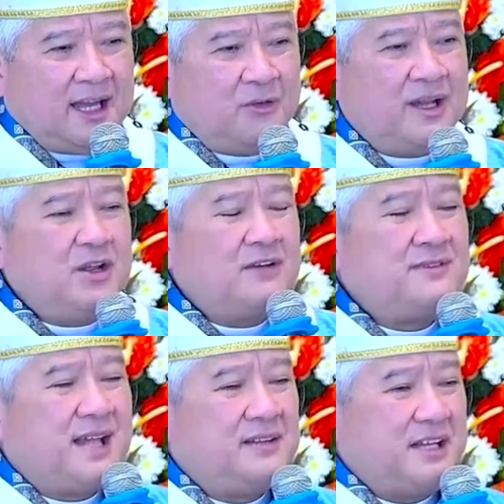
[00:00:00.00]
And when you
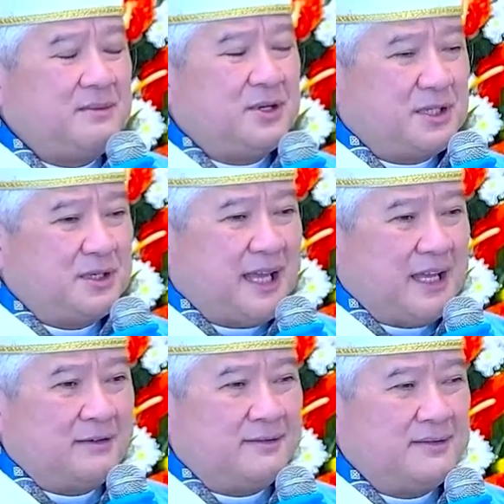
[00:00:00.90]
have nothing more to
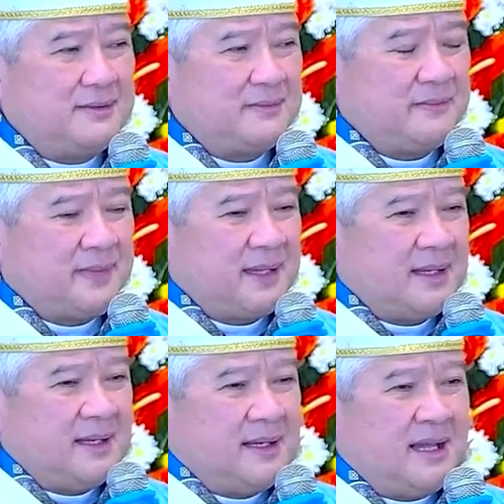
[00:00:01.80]
give,
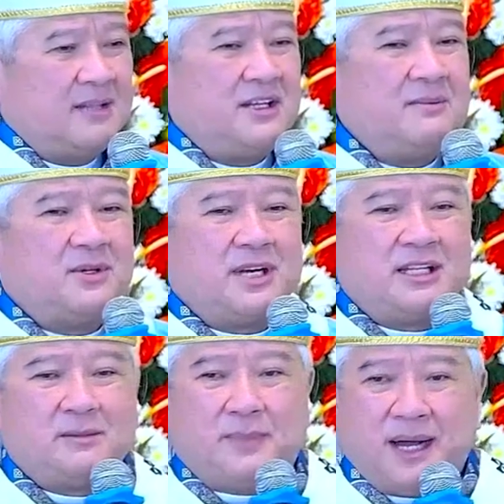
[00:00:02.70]
nothing more
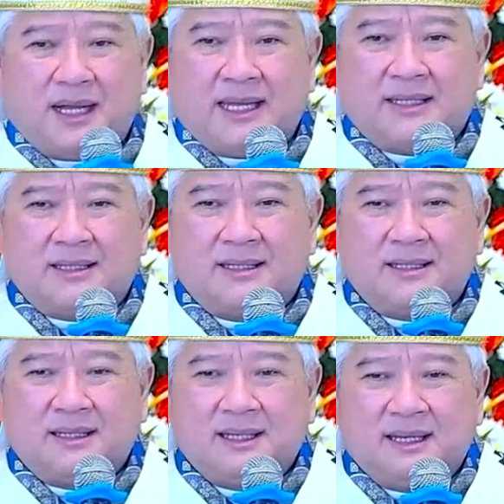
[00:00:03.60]
in the pocket,
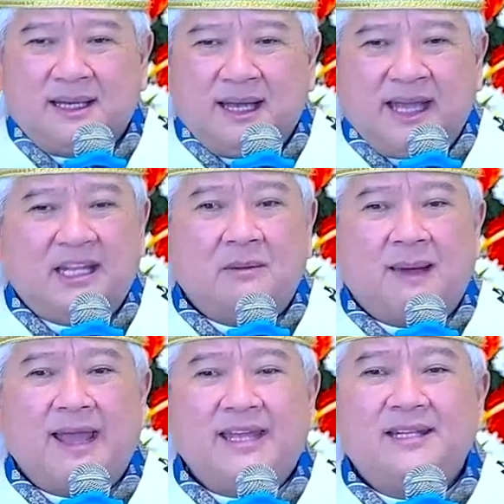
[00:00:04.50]
and the
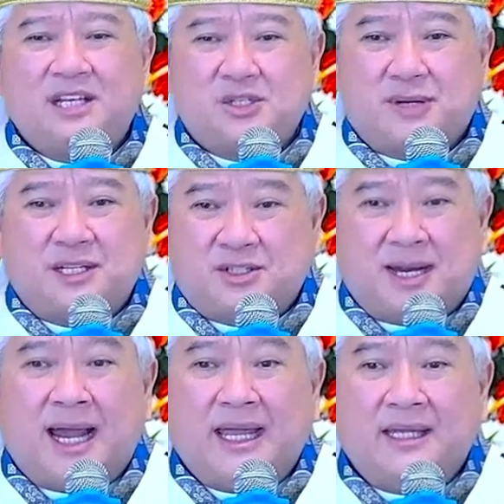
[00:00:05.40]
mind has run
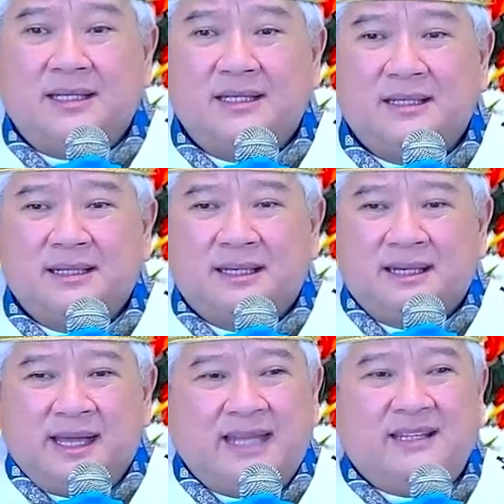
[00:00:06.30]
dry,
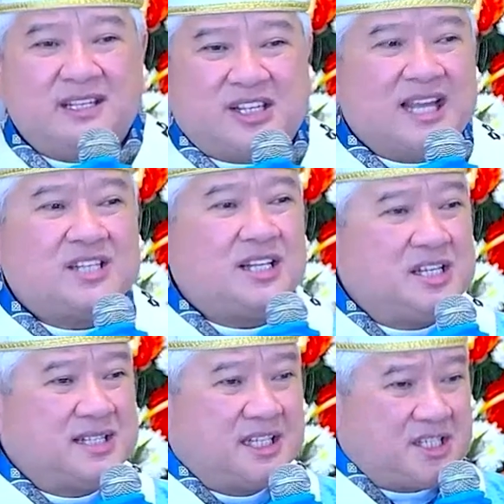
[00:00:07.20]
and the zest
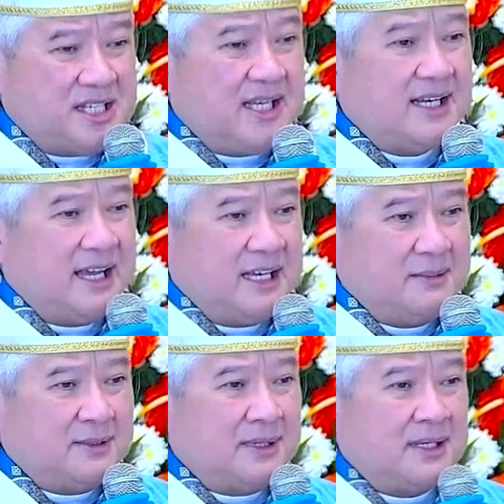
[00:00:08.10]
is not sealed
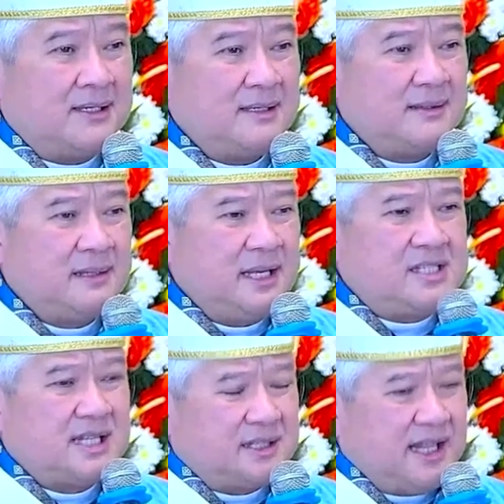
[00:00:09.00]
anymore,
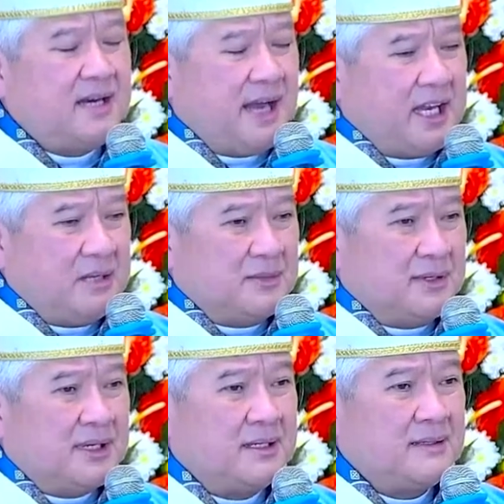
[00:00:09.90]
is not there
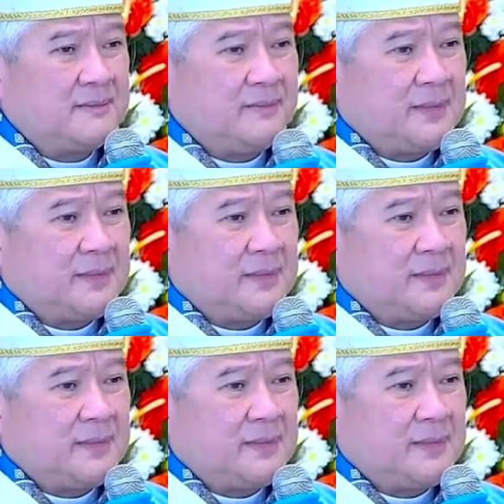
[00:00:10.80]
anymore,